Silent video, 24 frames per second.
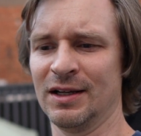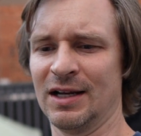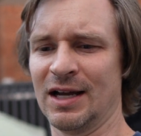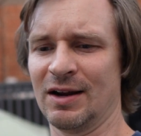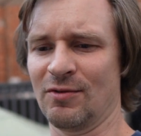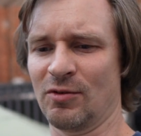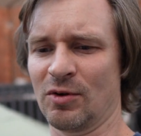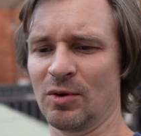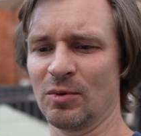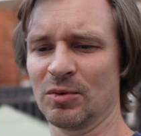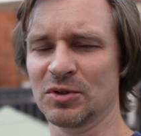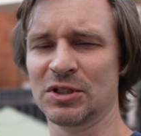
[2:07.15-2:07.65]

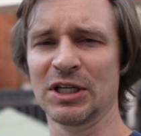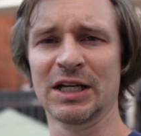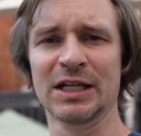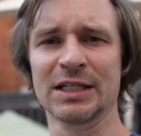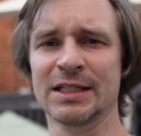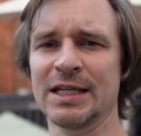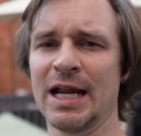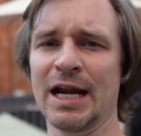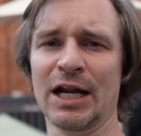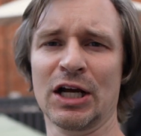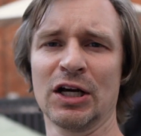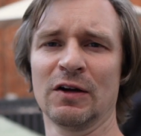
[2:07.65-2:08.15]
Everyone was saying
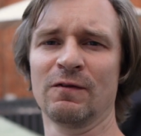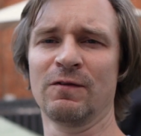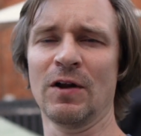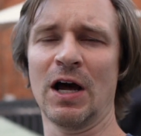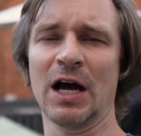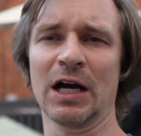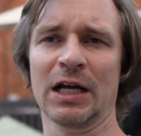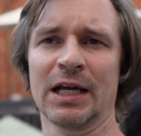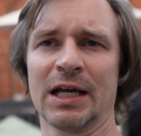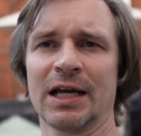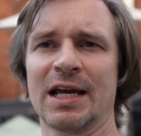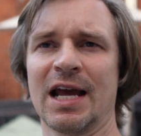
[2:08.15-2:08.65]
it's not a good
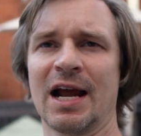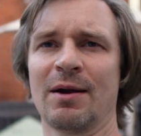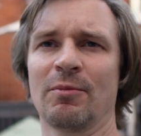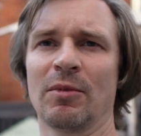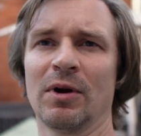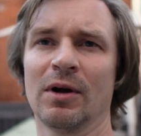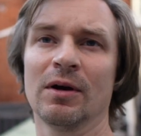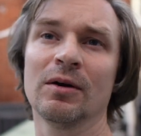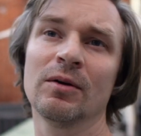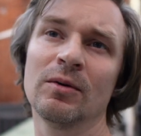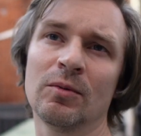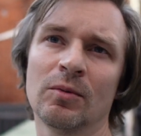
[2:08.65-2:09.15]
vlogging
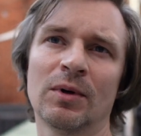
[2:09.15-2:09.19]
camera.